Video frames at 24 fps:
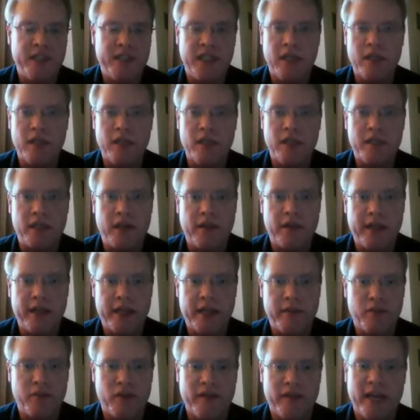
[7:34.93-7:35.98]
results are
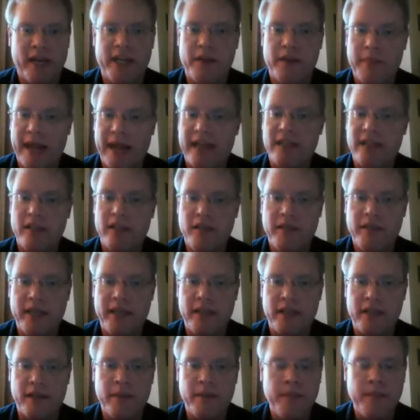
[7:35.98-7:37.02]
then provided back to the
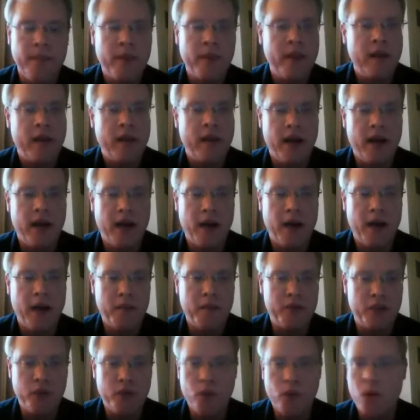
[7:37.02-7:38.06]
vendor
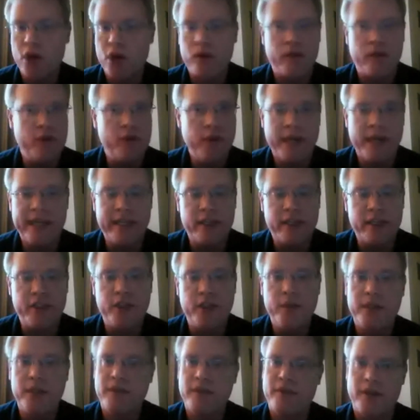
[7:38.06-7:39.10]
to work through any
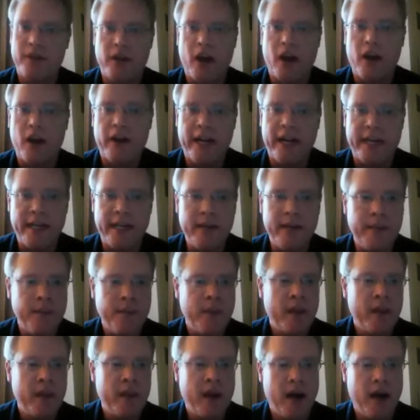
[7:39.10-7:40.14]
issues if there are any.
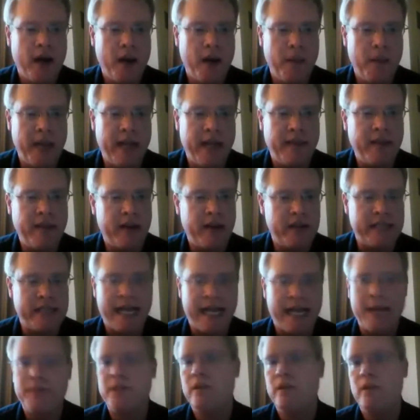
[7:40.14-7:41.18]
And there's
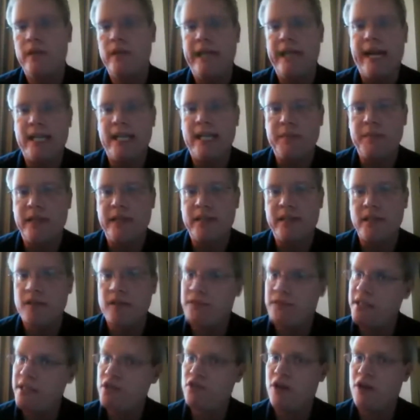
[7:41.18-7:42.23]
absolutely aspects of
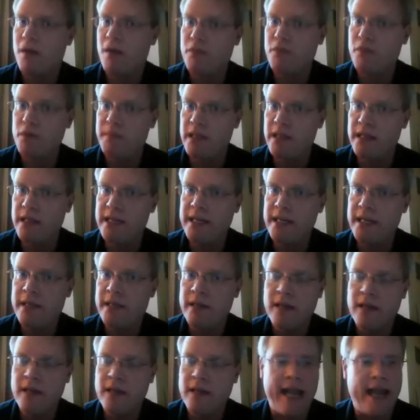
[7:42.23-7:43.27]
interoperability
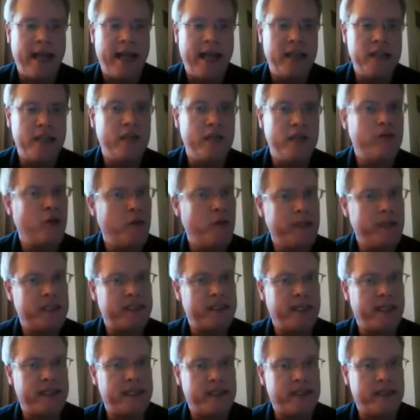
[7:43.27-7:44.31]
and conformance
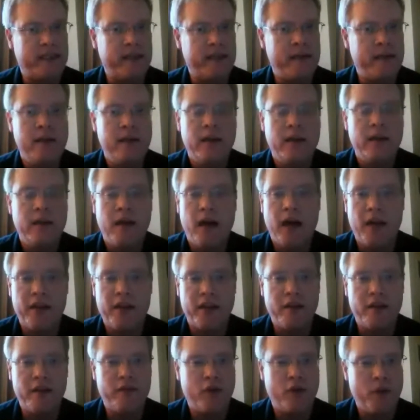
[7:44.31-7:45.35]
testing. The
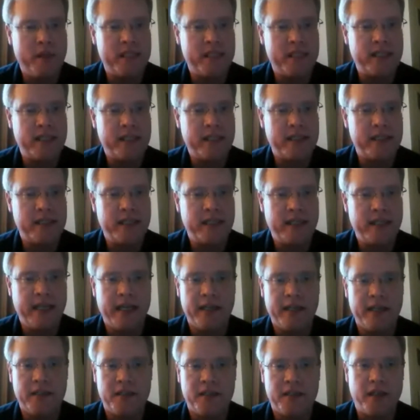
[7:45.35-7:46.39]
conformance testing,
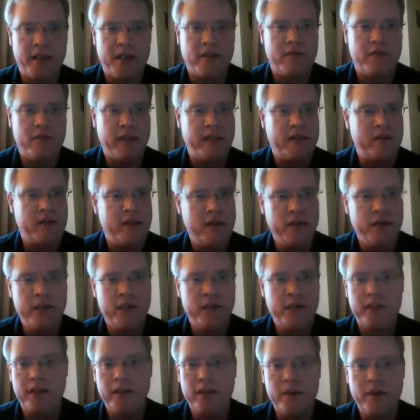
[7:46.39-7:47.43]
as Rick
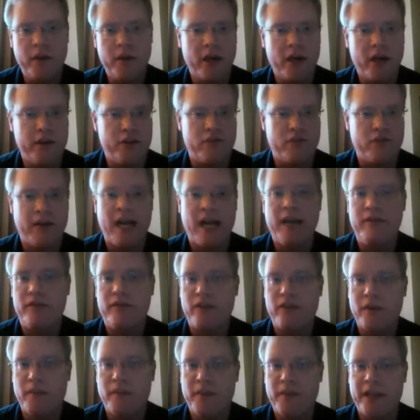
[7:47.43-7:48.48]
alluded to, are derived
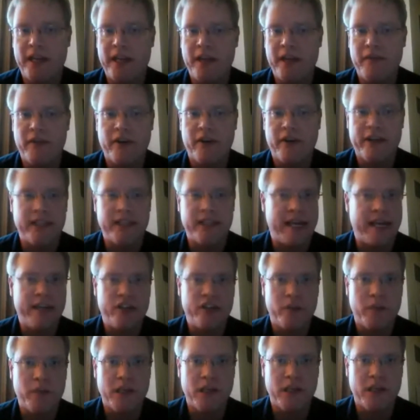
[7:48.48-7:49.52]
from the various
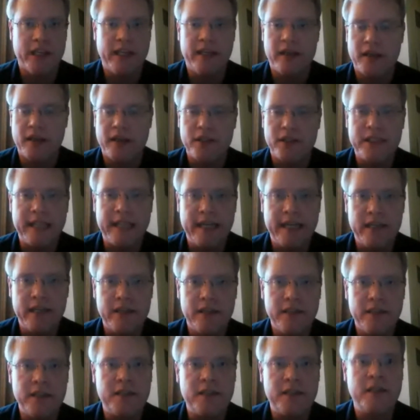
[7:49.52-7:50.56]
IEEE and other
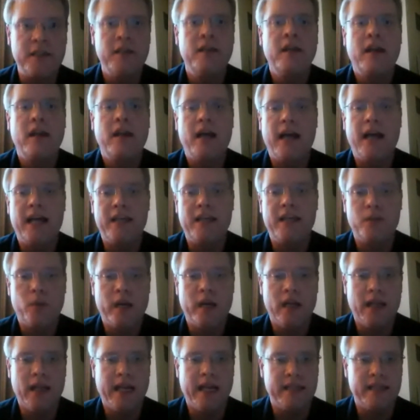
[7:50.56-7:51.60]
standards, as
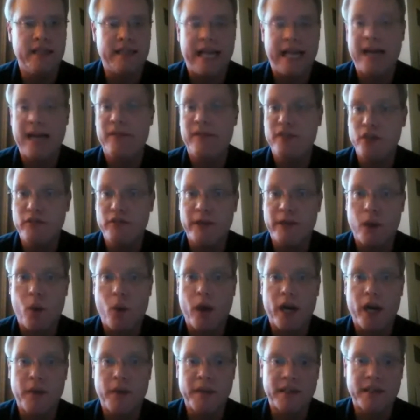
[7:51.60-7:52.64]
well as AVnu
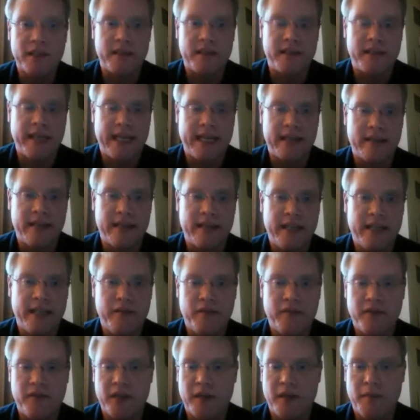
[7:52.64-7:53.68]
requirements that
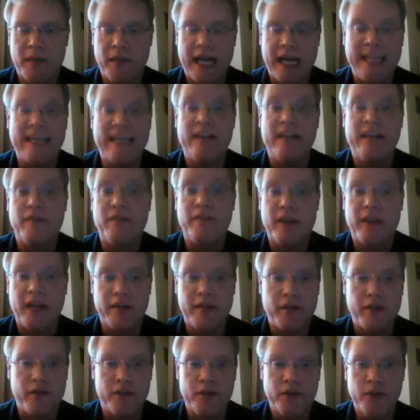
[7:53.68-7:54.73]
they've
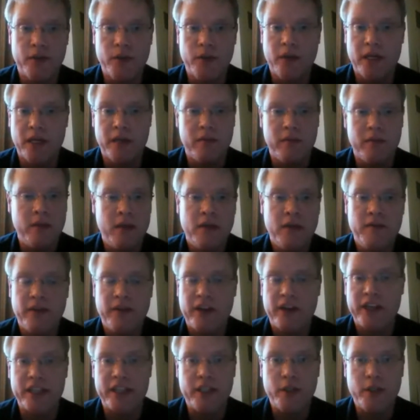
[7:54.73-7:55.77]
identified through
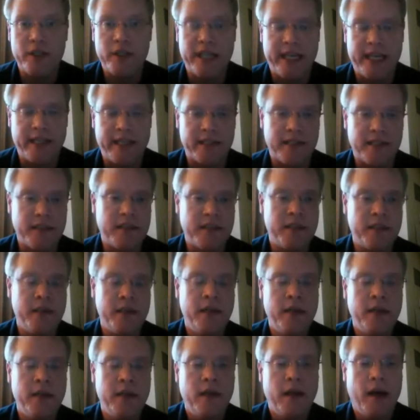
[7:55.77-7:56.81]
various use cases.
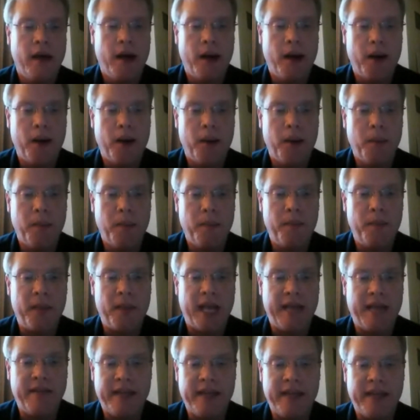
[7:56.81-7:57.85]

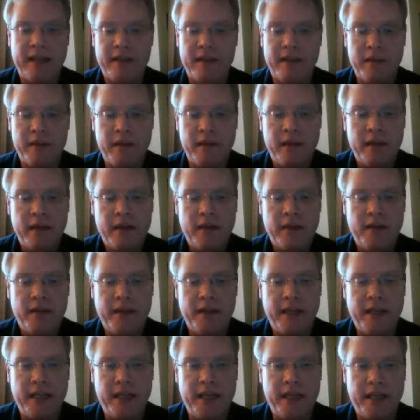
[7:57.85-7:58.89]
And then
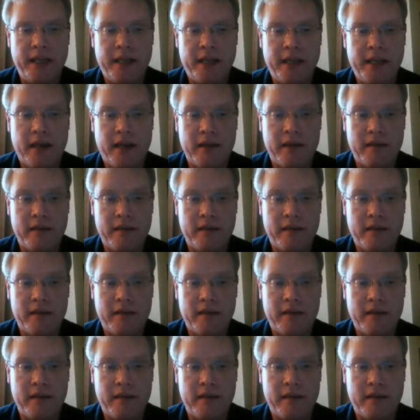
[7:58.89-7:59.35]
the